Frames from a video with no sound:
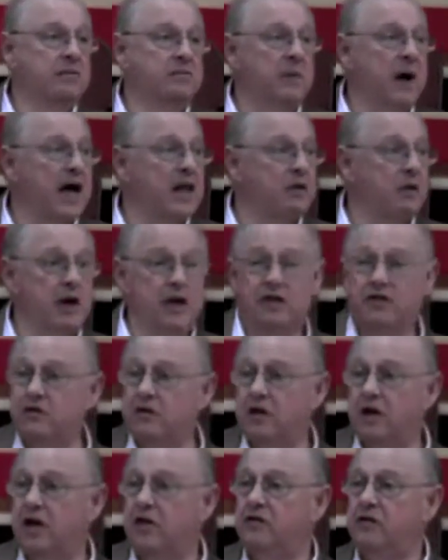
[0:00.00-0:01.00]
And by the way,
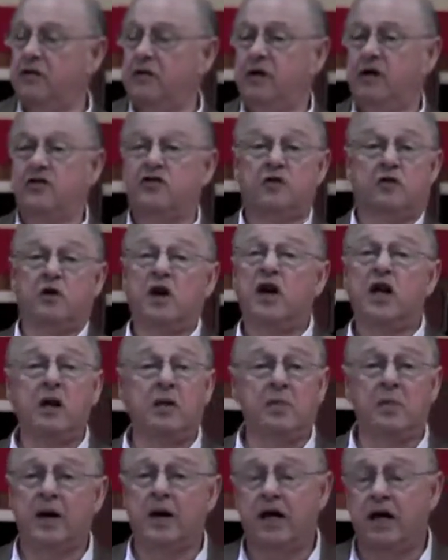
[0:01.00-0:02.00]
for
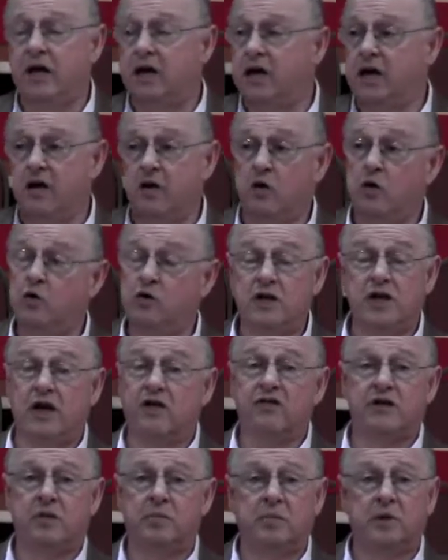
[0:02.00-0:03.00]
anybody who
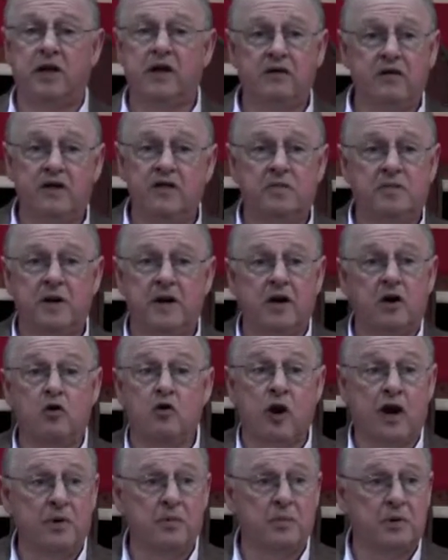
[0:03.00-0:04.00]
doesn't believe he's been a
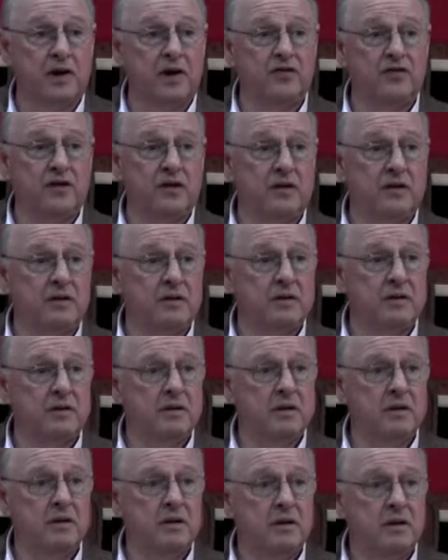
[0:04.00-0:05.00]
great president,
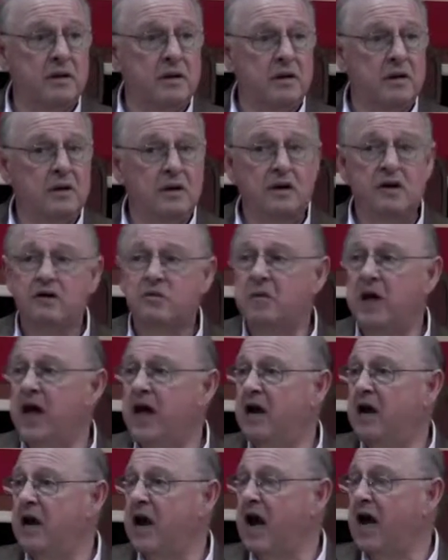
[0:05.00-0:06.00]
this
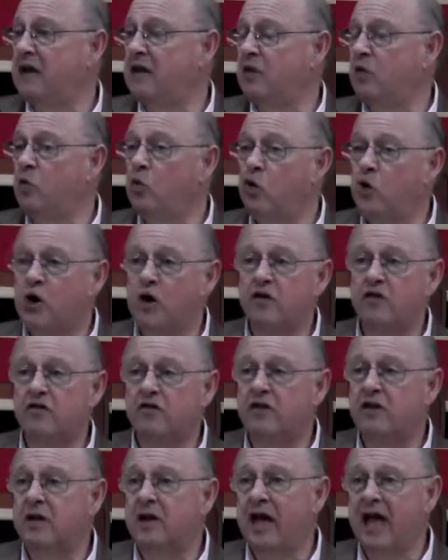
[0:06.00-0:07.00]
man got the
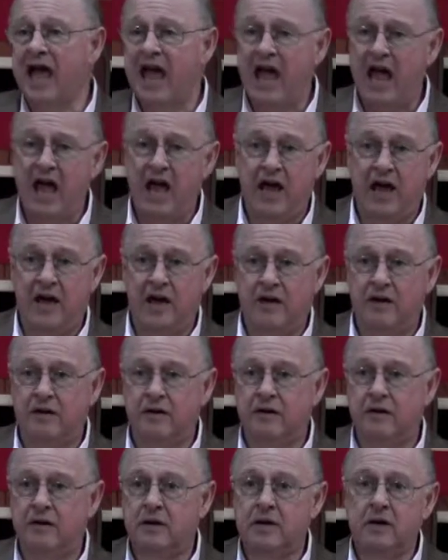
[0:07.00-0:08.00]
worst
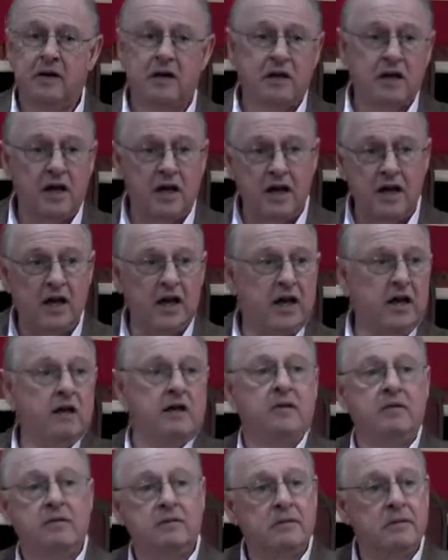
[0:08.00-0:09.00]
hand that
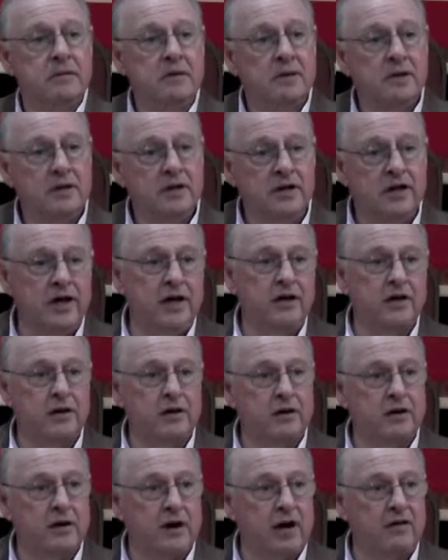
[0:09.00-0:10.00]
any
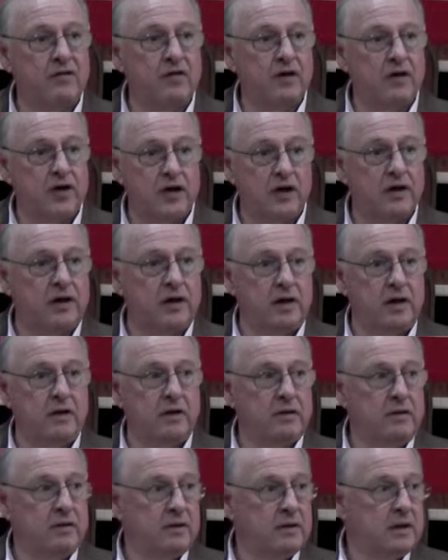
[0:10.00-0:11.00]
dealer could ever deal
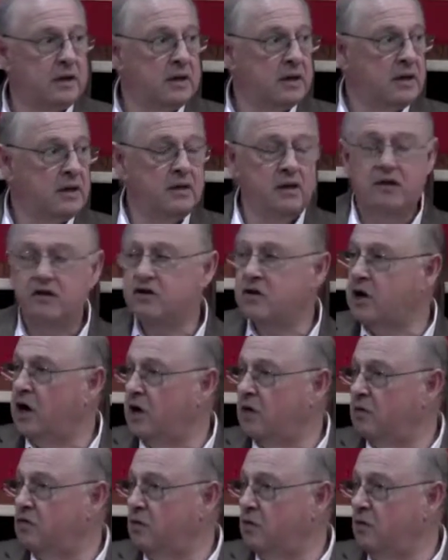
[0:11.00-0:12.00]
with. This
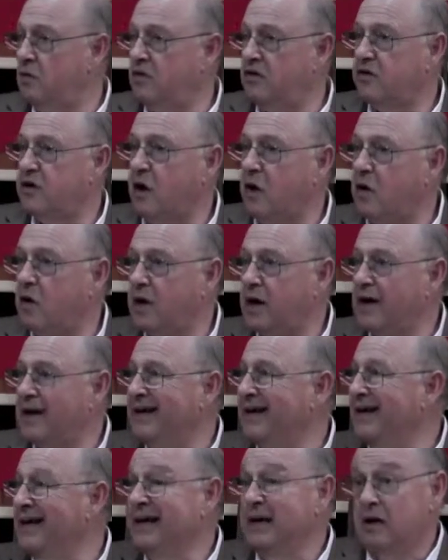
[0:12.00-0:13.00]
country was going
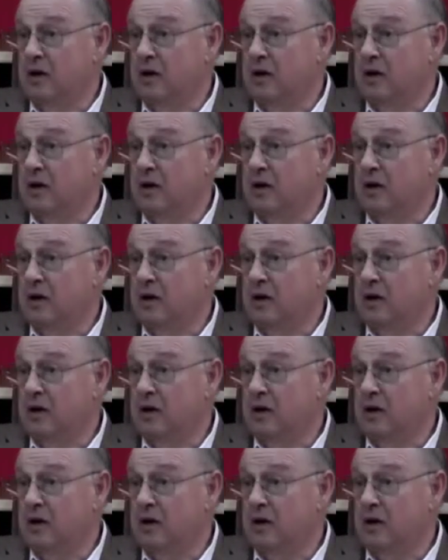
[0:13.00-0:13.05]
